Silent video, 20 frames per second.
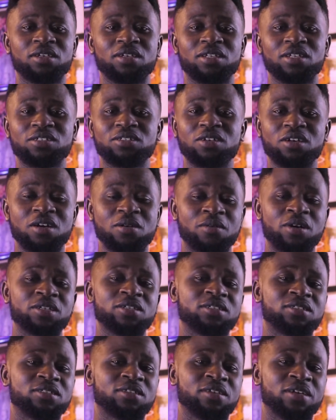Let's talk about
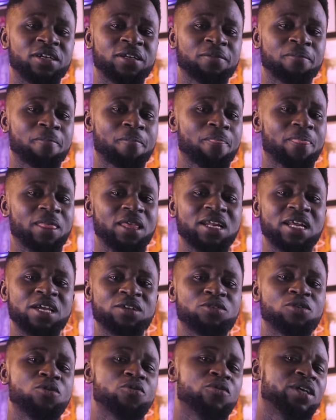this theory. And I
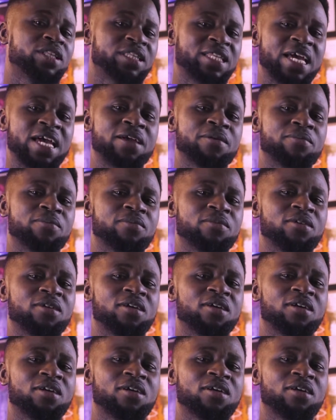know with time,
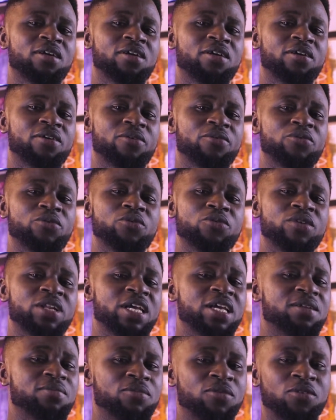we will
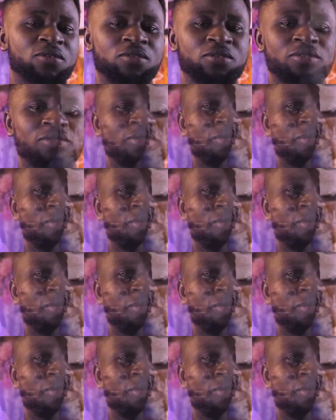learn more.